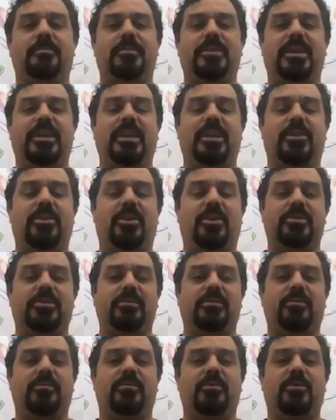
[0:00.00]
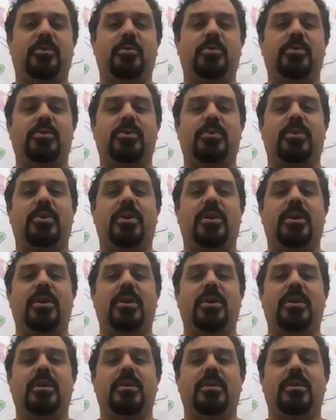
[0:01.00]
any thoughts of the future,
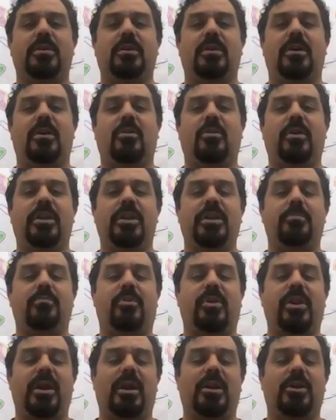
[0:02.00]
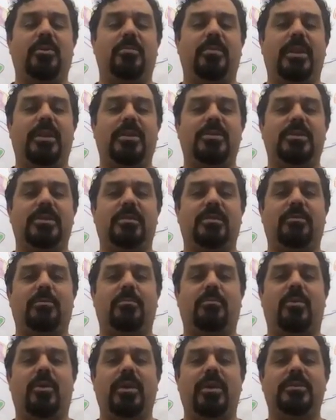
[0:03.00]
or any preoccupations of the
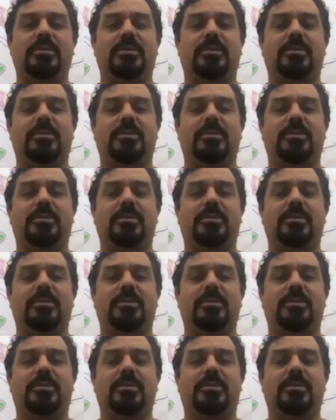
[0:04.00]
present.